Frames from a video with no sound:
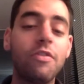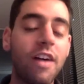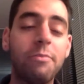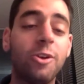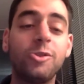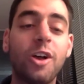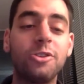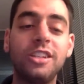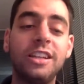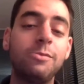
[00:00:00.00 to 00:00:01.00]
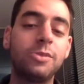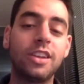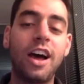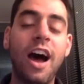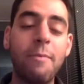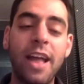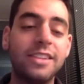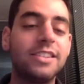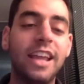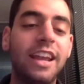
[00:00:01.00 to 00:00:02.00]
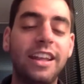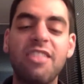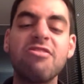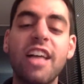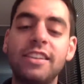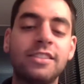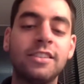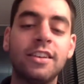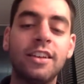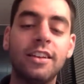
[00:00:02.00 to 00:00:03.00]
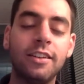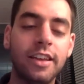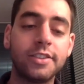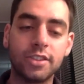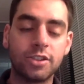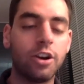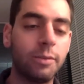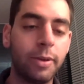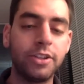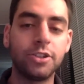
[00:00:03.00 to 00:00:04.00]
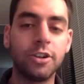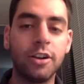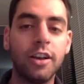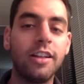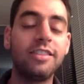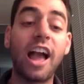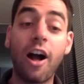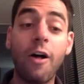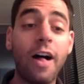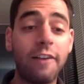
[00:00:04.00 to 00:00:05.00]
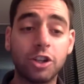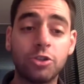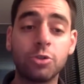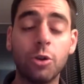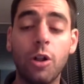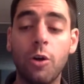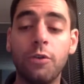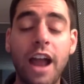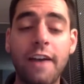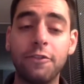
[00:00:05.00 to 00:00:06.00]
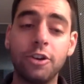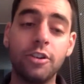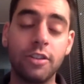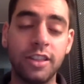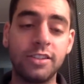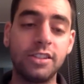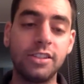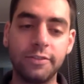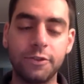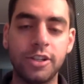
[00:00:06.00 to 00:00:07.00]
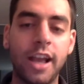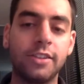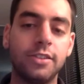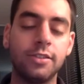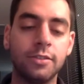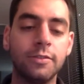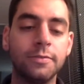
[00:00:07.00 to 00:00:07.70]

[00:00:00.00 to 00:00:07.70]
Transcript: If I'm those other teams, I'm hesitating unless it's a starting pitcher that I'll have control over after this season for Texas.